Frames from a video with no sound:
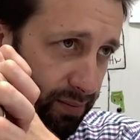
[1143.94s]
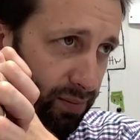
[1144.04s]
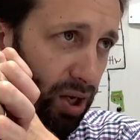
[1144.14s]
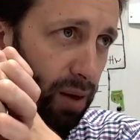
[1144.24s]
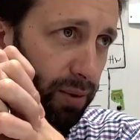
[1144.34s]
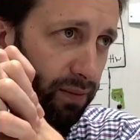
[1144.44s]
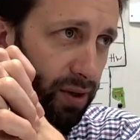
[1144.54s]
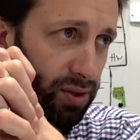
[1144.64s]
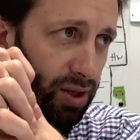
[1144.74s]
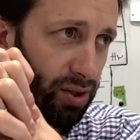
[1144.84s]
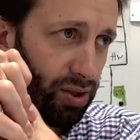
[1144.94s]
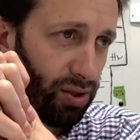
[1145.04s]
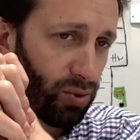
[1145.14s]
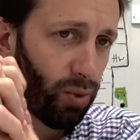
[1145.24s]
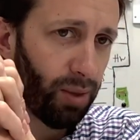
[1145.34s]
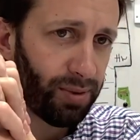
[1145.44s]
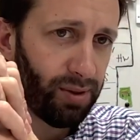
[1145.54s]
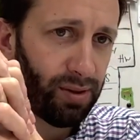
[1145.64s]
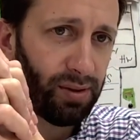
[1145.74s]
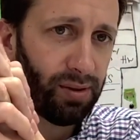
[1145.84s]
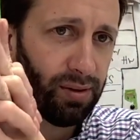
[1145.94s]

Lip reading: dominant vegetation in swamps is